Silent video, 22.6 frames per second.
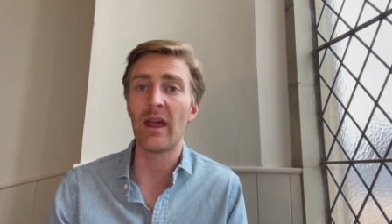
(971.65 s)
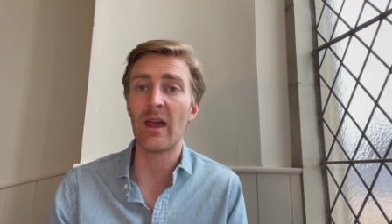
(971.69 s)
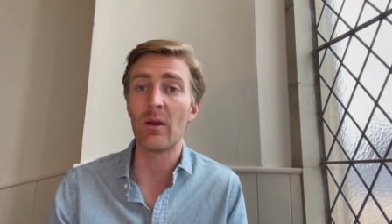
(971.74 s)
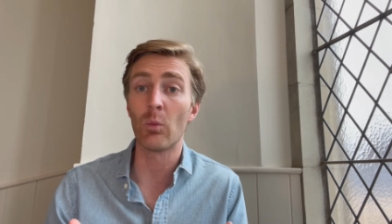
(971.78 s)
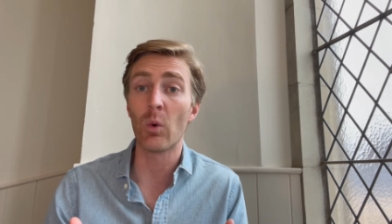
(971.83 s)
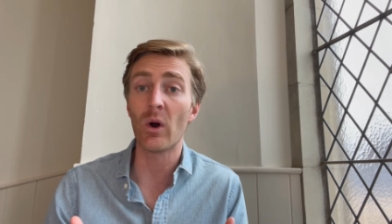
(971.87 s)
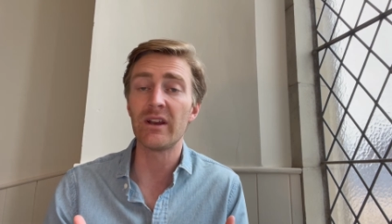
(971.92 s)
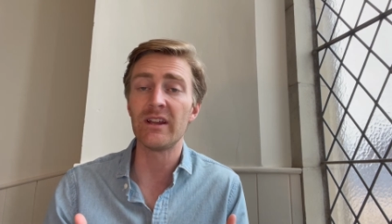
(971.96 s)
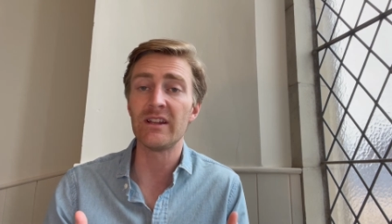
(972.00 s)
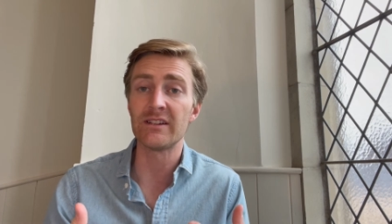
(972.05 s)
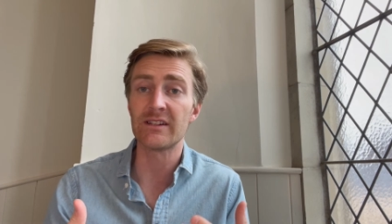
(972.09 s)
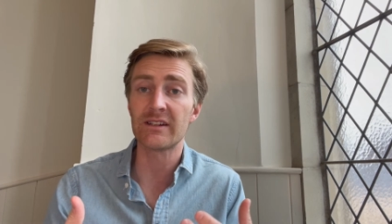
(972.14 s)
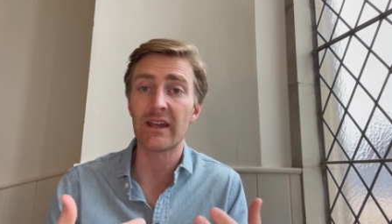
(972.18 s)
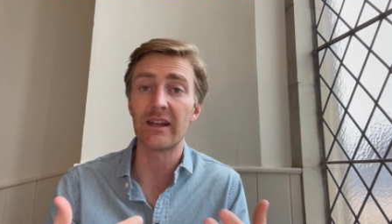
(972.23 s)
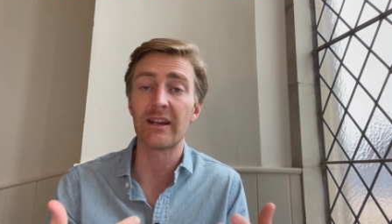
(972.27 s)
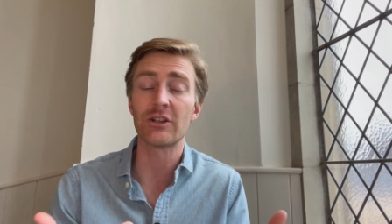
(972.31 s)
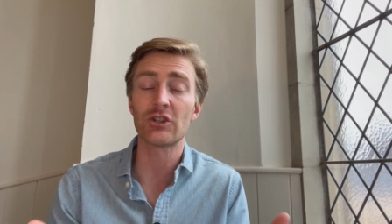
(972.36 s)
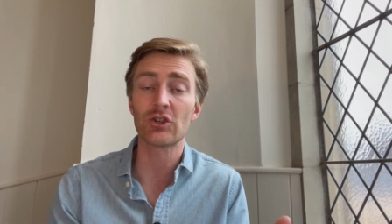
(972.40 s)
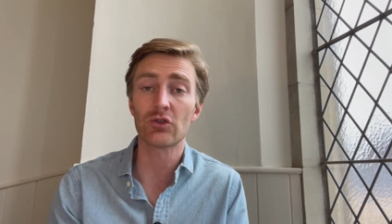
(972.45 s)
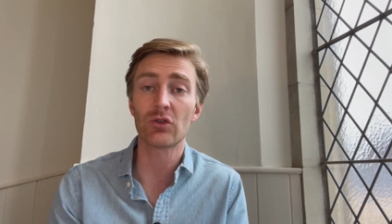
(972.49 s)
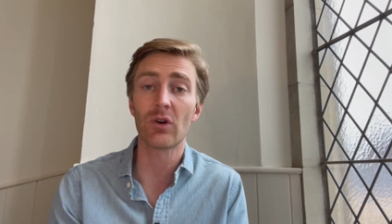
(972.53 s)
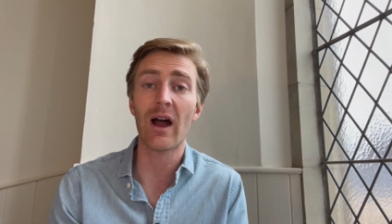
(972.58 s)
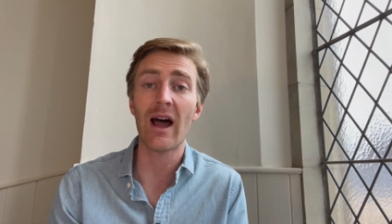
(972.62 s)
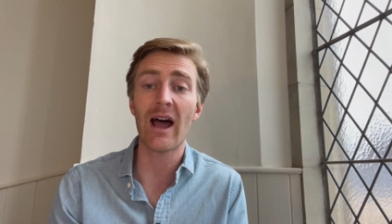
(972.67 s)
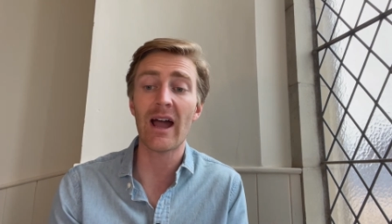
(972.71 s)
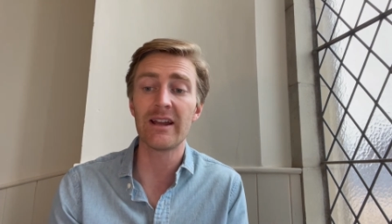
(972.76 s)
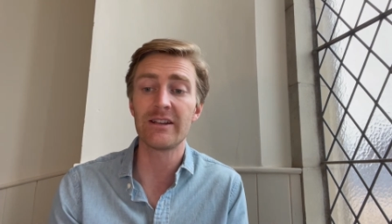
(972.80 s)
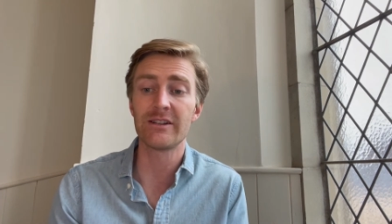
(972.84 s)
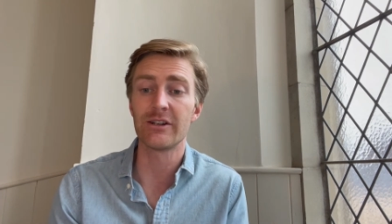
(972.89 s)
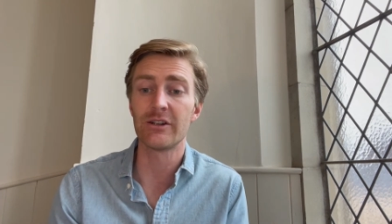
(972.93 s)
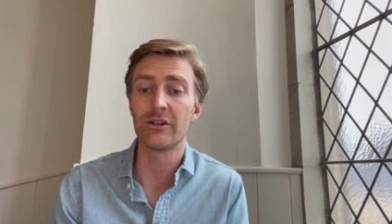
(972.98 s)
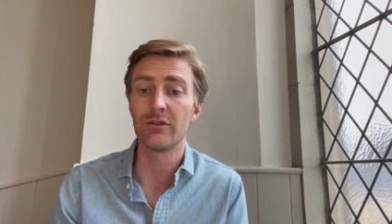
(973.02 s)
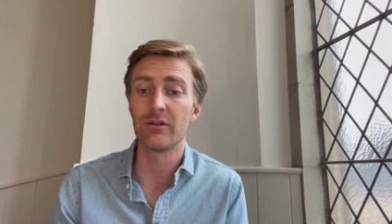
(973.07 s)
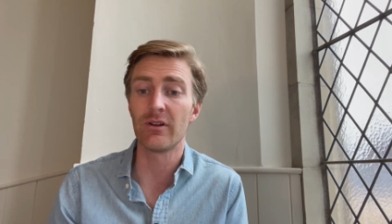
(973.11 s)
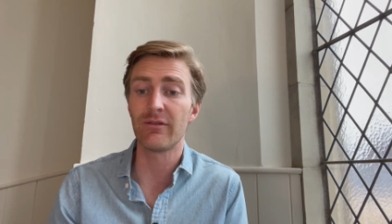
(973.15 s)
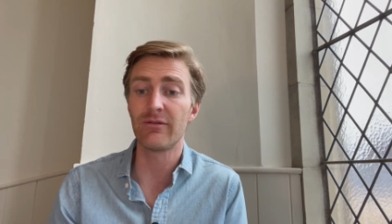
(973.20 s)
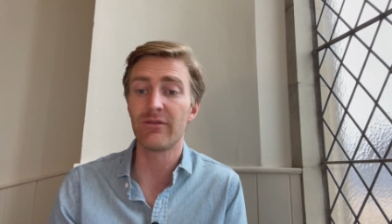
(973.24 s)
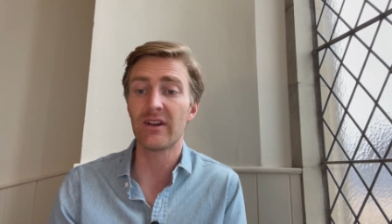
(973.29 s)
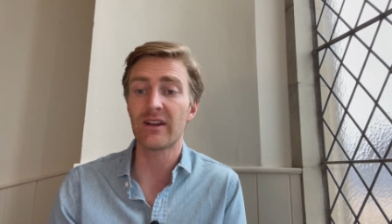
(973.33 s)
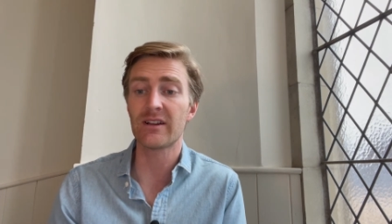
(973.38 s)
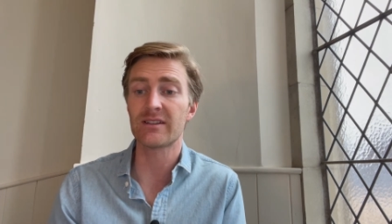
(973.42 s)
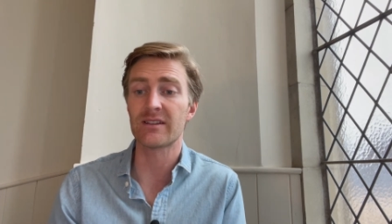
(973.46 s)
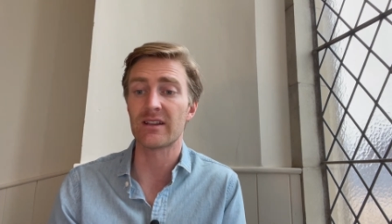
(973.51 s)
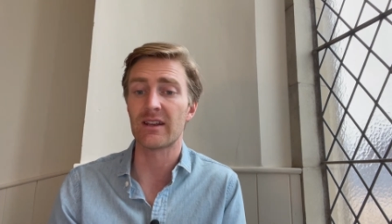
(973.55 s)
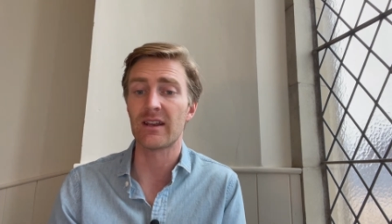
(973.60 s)
and what he's going to try to do to
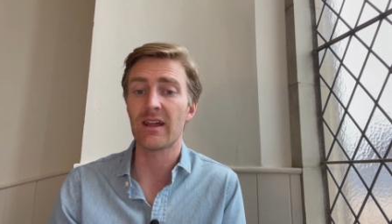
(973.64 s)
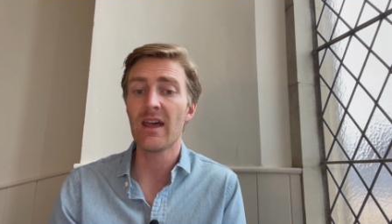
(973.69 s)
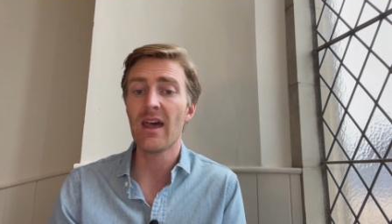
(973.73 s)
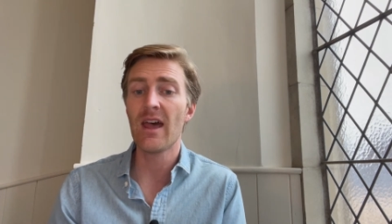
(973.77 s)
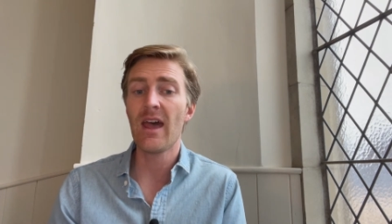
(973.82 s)
fix it.